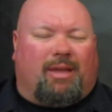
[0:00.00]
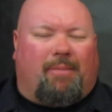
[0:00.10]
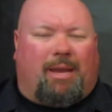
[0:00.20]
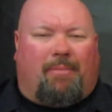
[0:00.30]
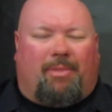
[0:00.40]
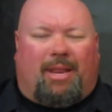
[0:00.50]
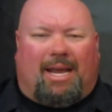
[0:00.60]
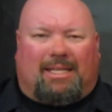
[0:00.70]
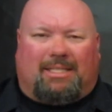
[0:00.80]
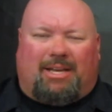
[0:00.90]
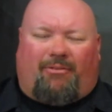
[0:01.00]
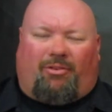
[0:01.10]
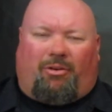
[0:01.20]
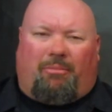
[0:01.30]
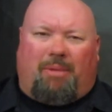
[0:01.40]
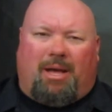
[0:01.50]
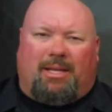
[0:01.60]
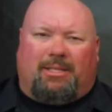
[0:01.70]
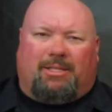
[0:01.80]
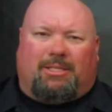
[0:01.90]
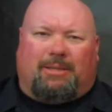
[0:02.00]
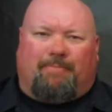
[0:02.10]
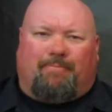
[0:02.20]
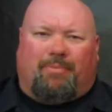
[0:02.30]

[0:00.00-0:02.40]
coming up in the next several months.